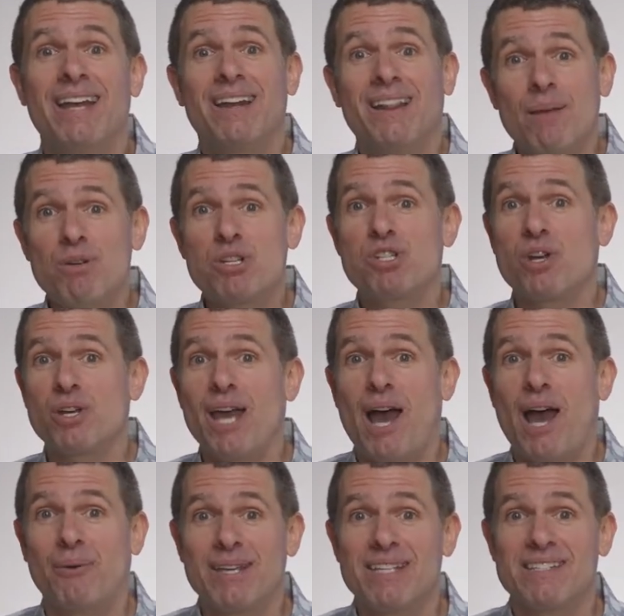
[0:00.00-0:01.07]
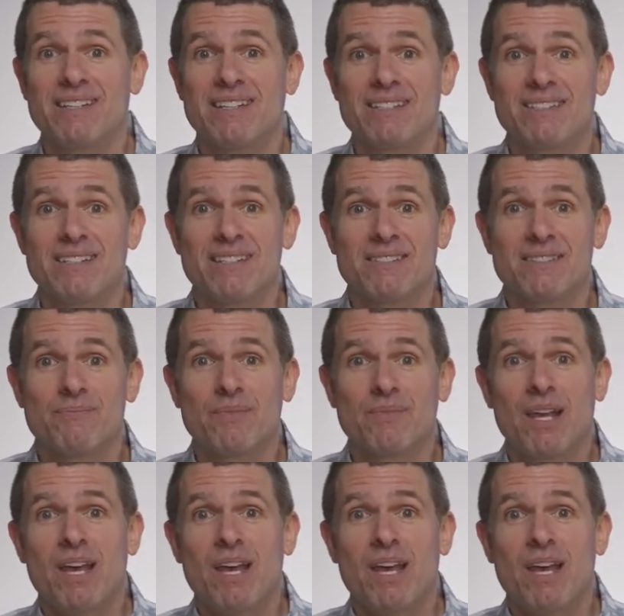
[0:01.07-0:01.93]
Now, let me show you how easy this is.